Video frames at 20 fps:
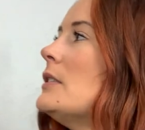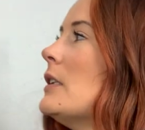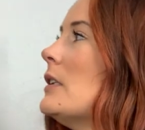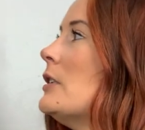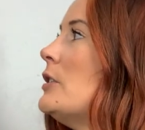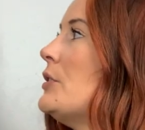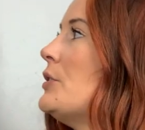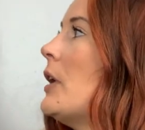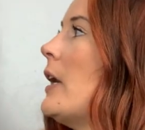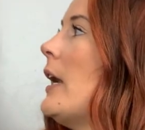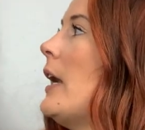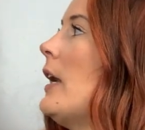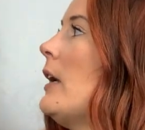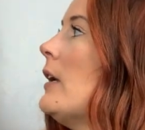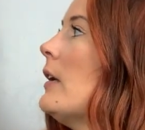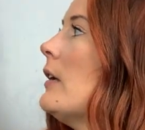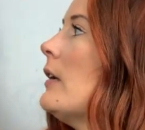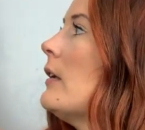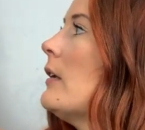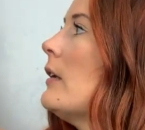is a straight.
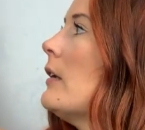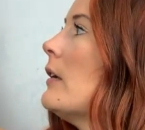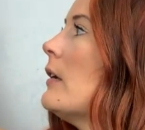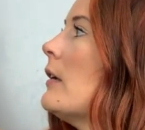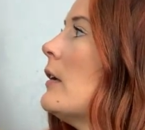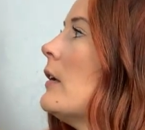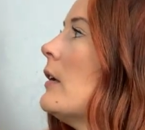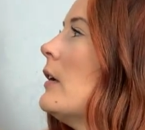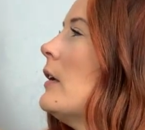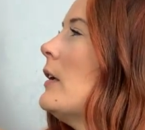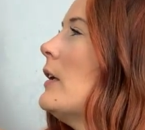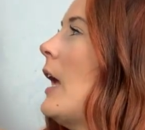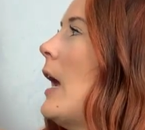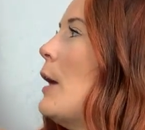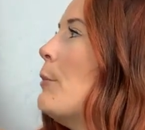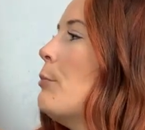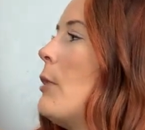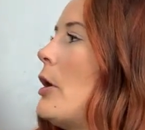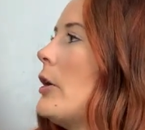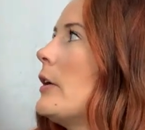
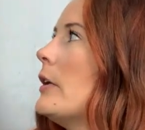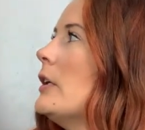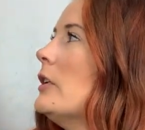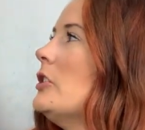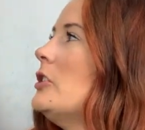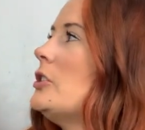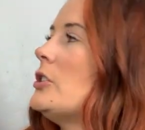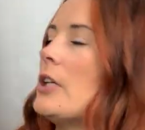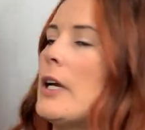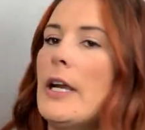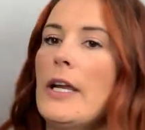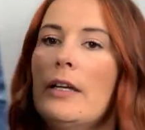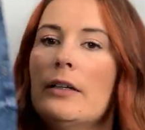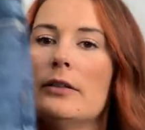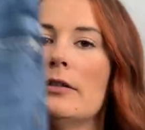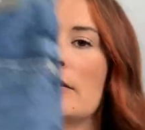Yeah, modern straight.